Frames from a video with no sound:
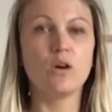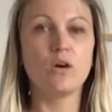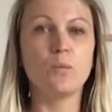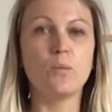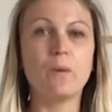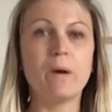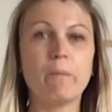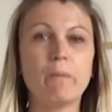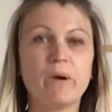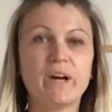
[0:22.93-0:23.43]

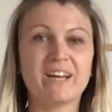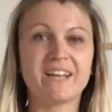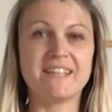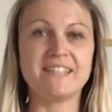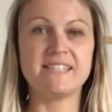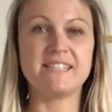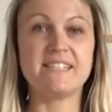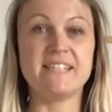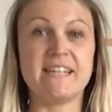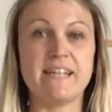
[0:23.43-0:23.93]
When working
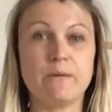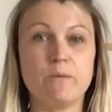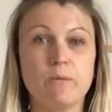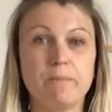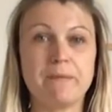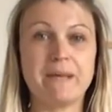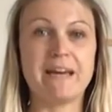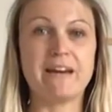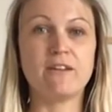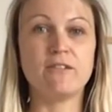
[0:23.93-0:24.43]
today it would
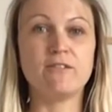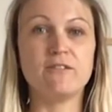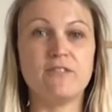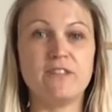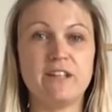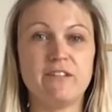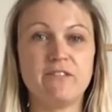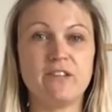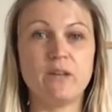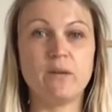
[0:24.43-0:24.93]
be helpful
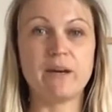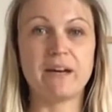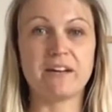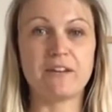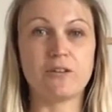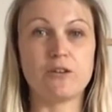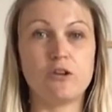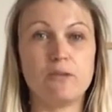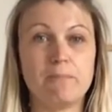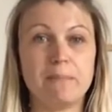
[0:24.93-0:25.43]
if you had a
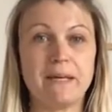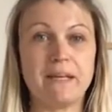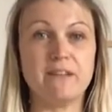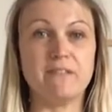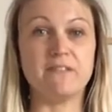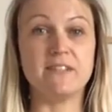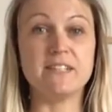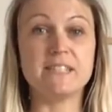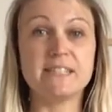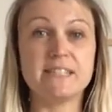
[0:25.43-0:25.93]
copy
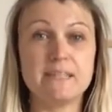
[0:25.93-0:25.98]
of the